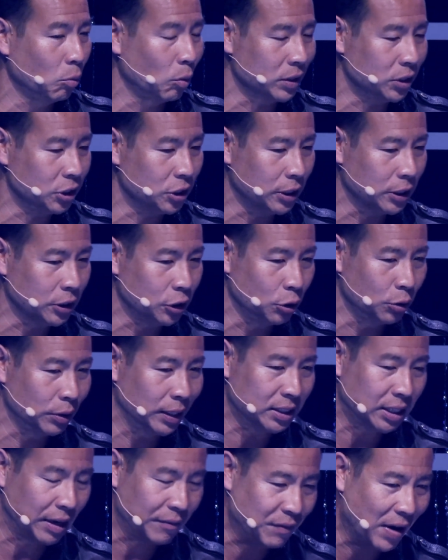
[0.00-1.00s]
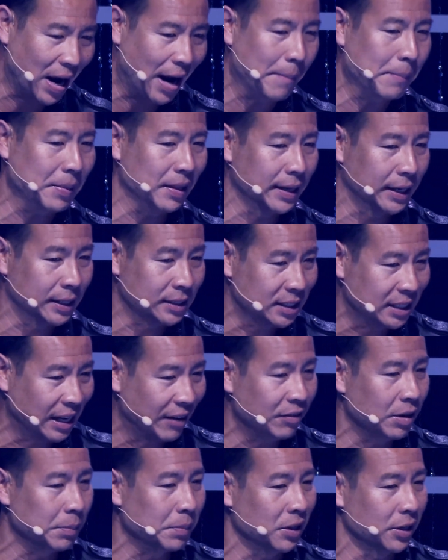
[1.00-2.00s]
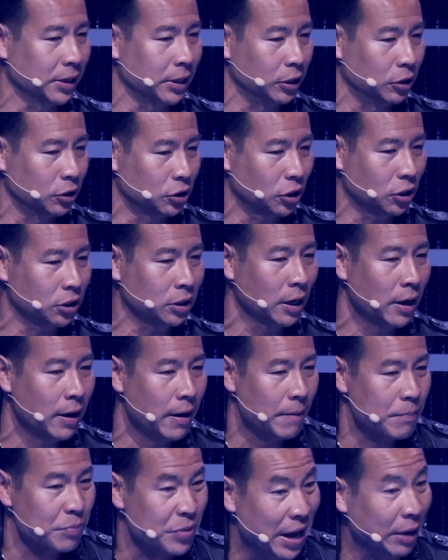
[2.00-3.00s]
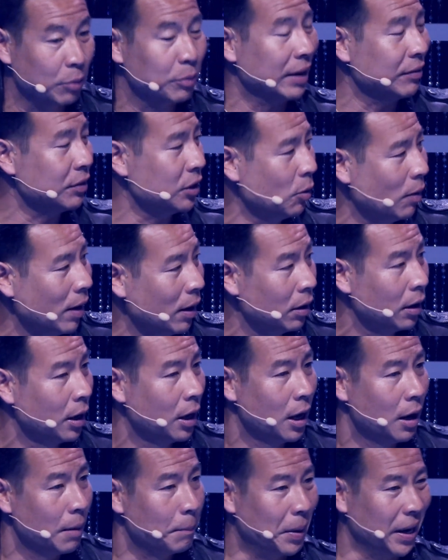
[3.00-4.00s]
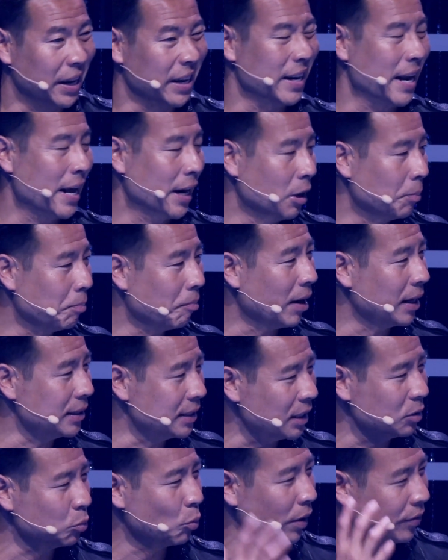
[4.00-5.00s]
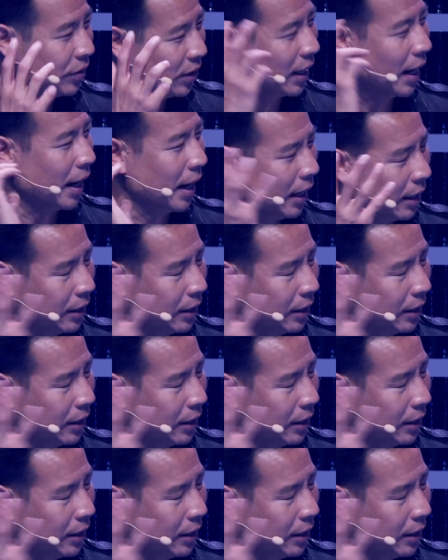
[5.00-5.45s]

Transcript: Once you can do, let's say, 5 million, 70 million users, then we have to go out. But in enterprise, that's one thing I